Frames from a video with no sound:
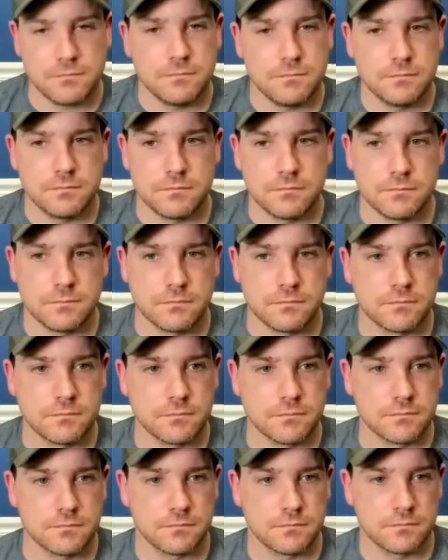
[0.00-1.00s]

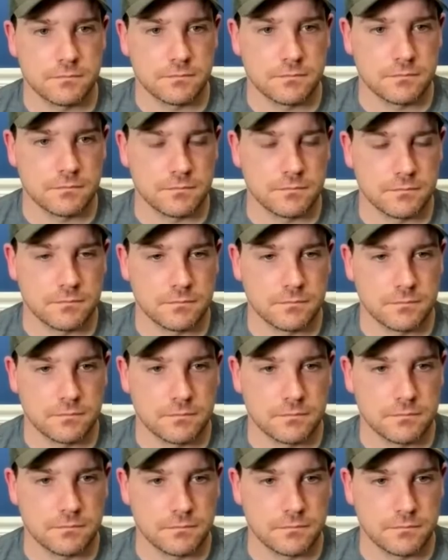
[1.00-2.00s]

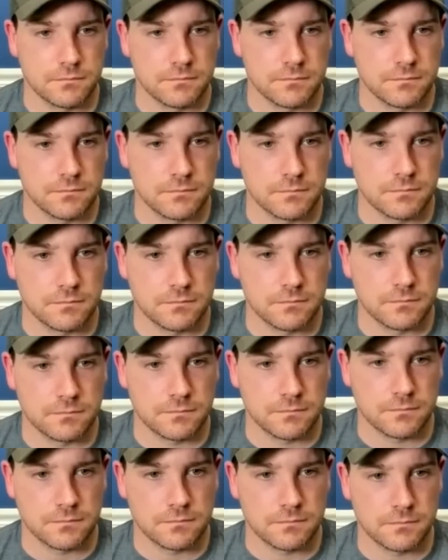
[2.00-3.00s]

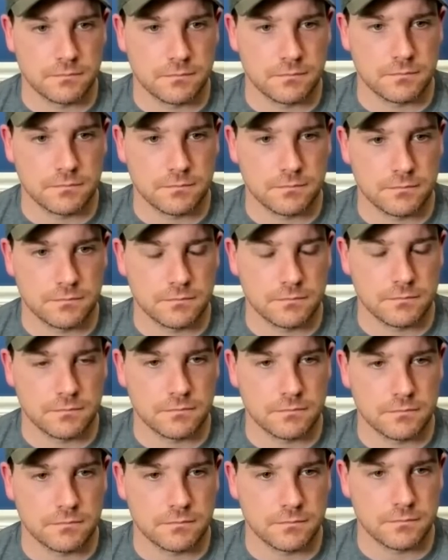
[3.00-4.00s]

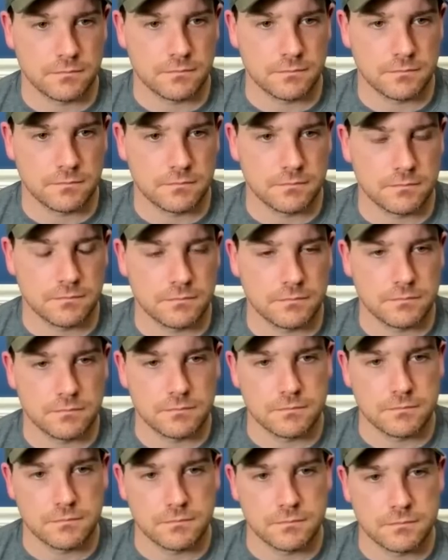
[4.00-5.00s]

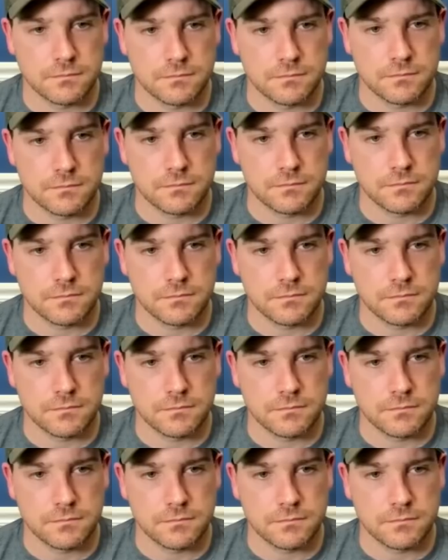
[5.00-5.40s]
The person shown says nothing.